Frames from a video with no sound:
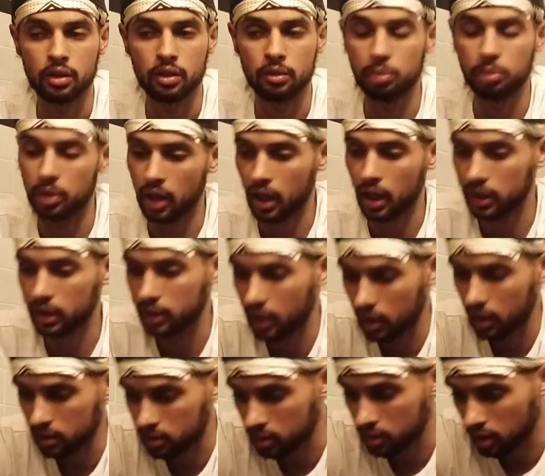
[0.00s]
But I
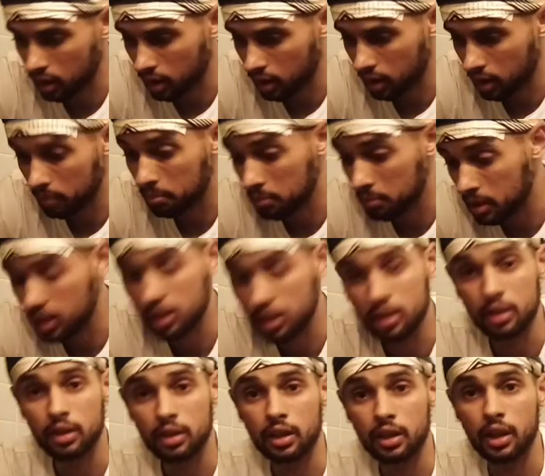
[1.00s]
guess
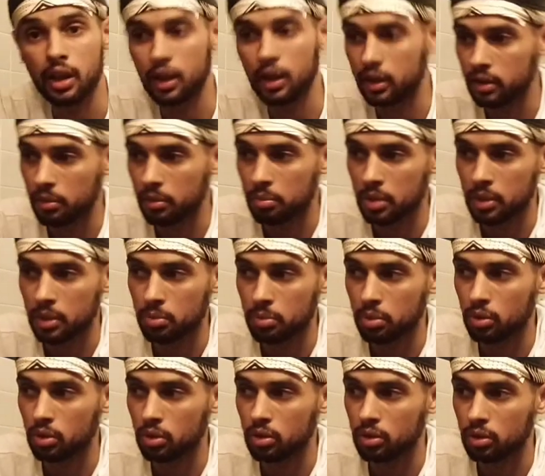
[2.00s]
me and the
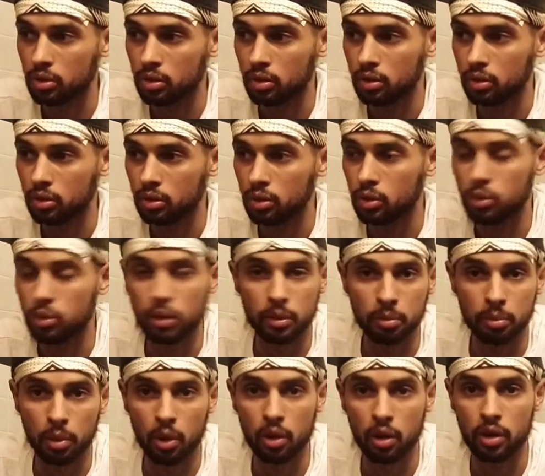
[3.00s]
people who were
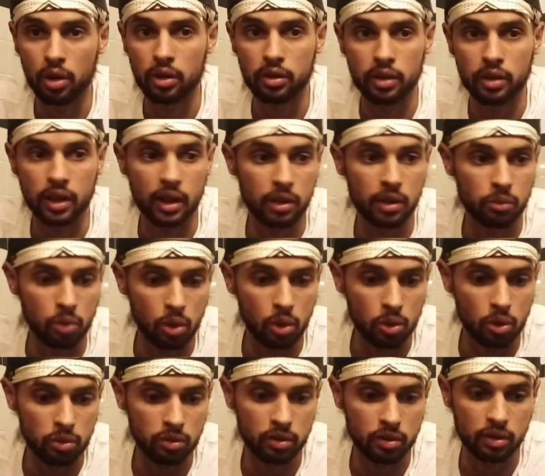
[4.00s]
born and
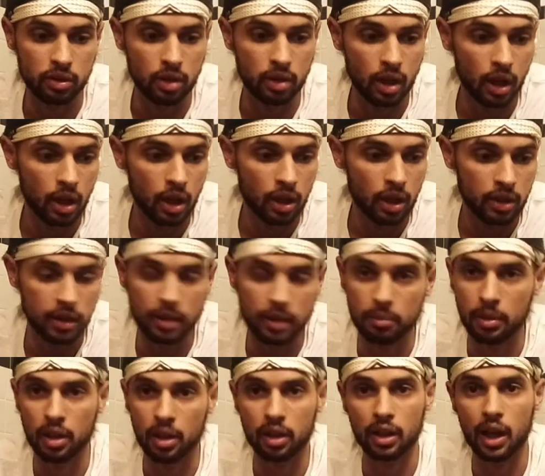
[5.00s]
wrote the
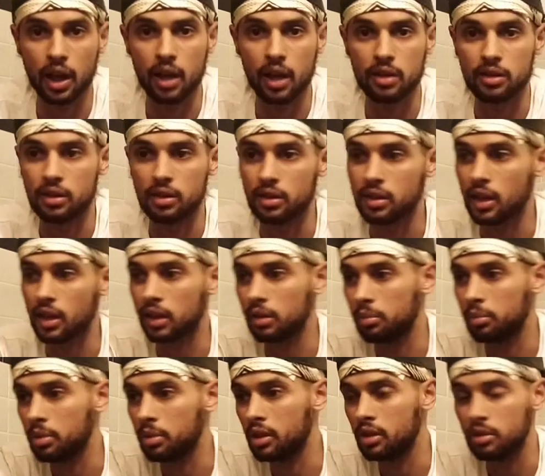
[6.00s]
Americanas
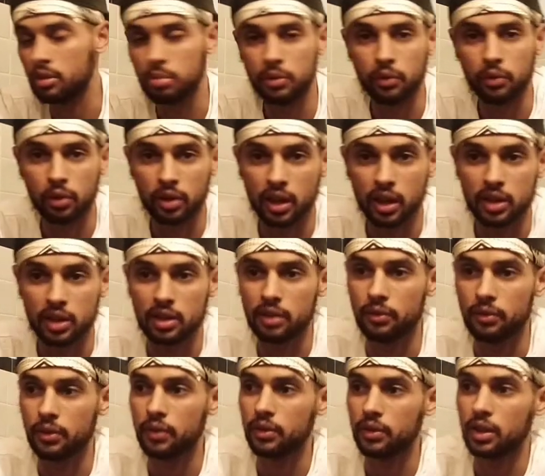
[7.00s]
encyclopedias before
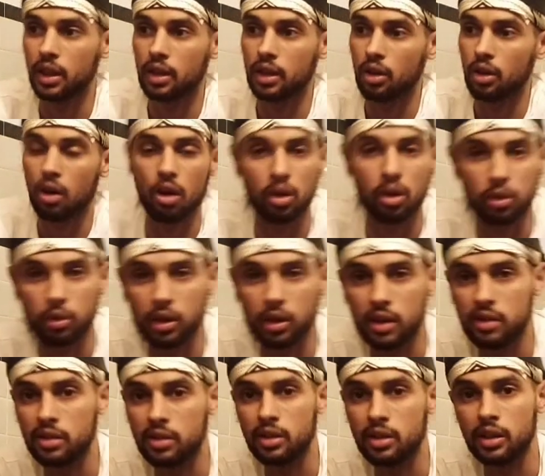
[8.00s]
1958 are all
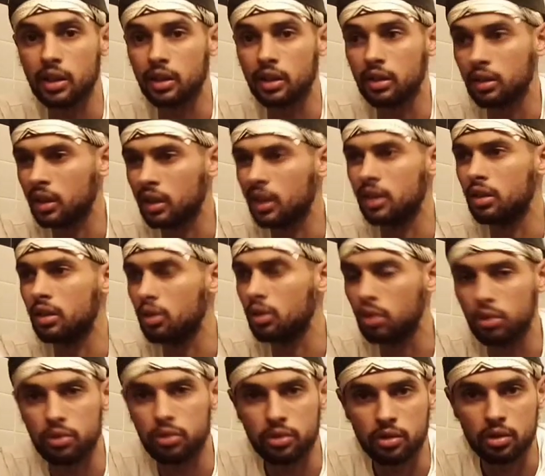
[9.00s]
crazy and
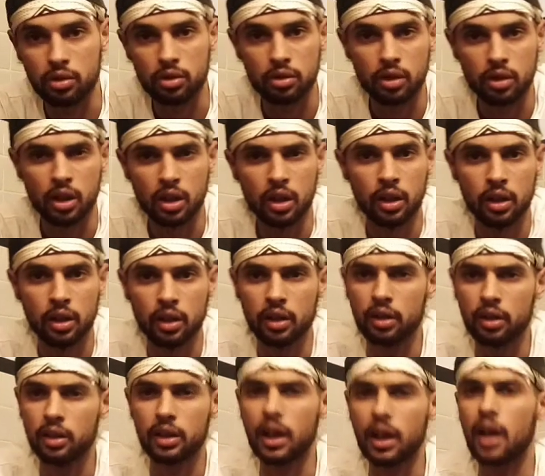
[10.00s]
delusional
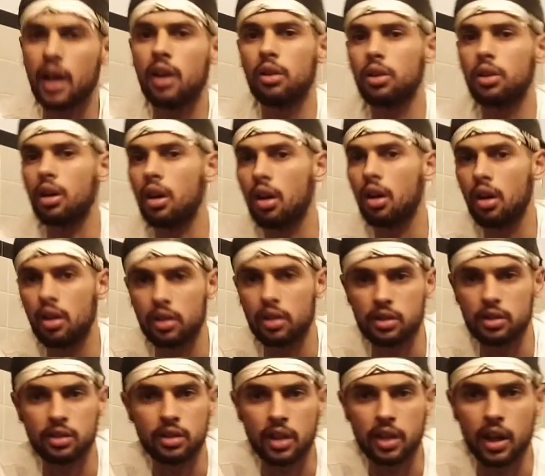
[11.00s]
and
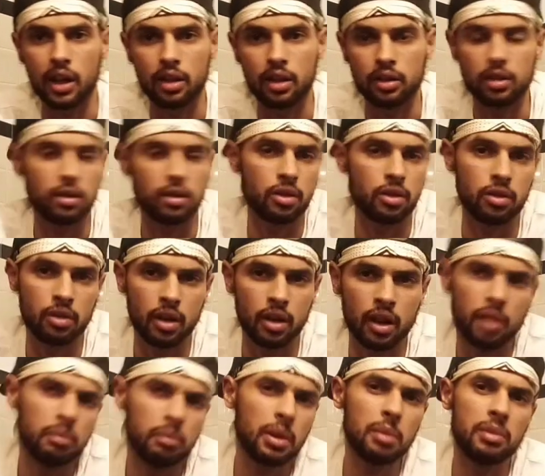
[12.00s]
alcoholics and that, you know?
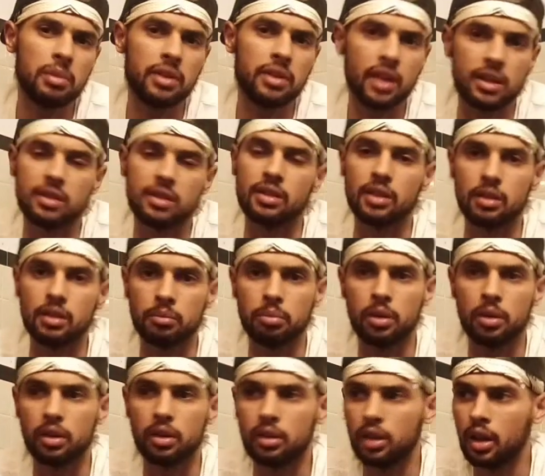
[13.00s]
Maybe that's it,
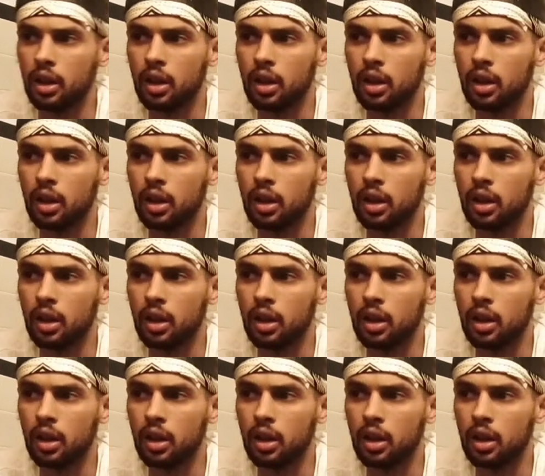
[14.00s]
but